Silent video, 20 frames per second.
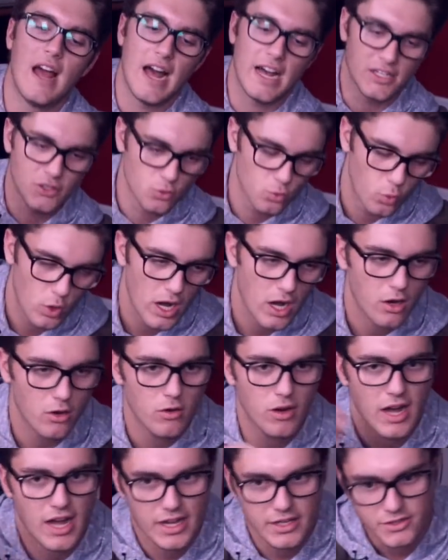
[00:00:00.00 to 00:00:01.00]
as
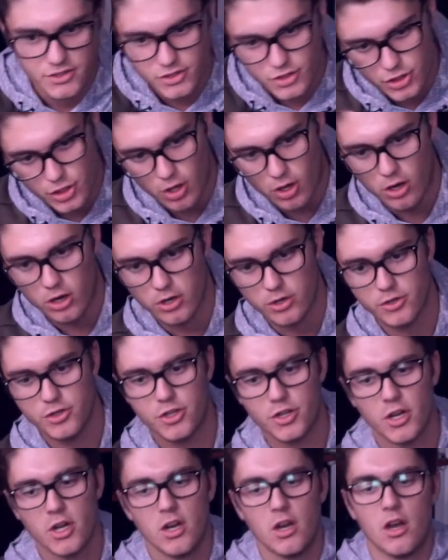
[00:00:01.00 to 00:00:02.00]
well as
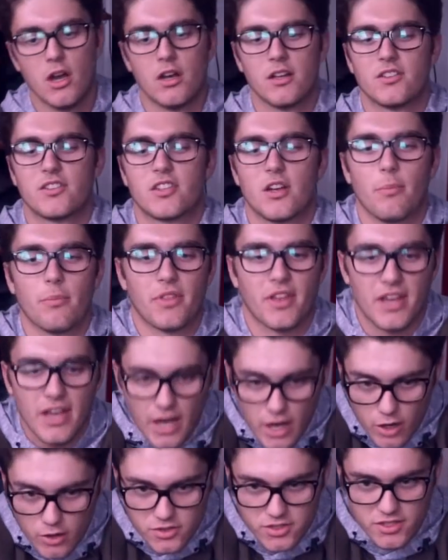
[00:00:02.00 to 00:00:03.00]
charge something
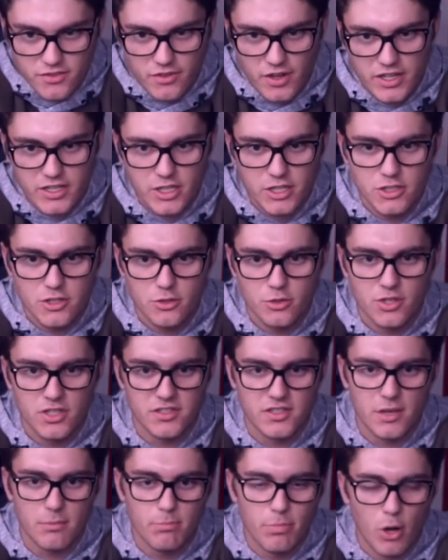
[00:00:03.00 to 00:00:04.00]
else if I need to,
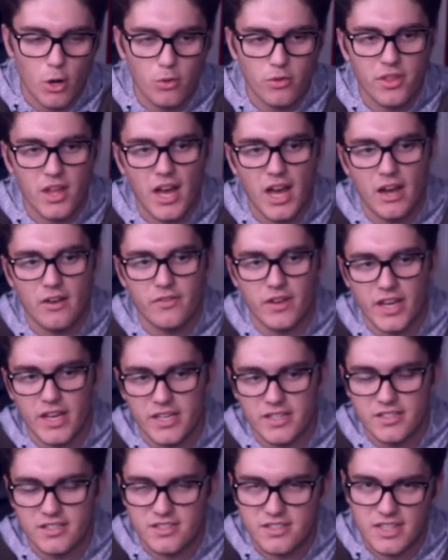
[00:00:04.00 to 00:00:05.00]
because they both have
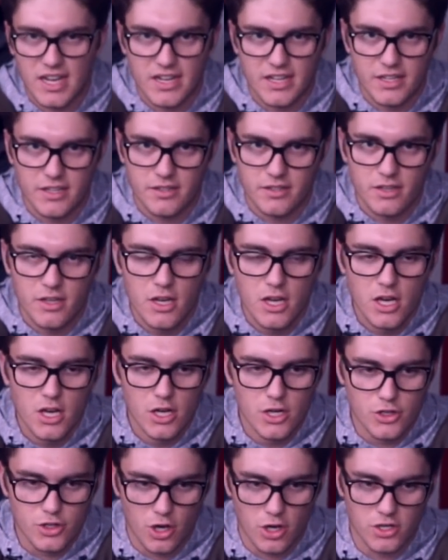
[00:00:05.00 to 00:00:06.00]
a second
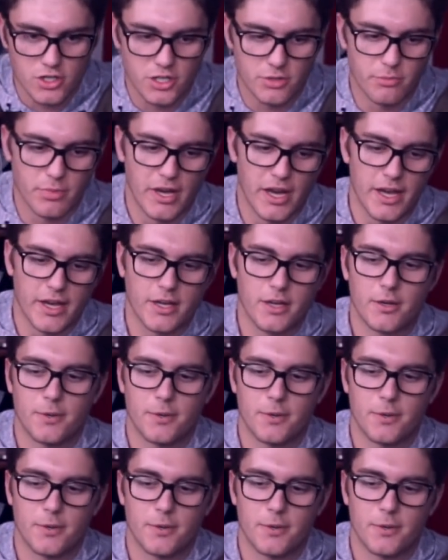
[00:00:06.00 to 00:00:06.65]
charging bay.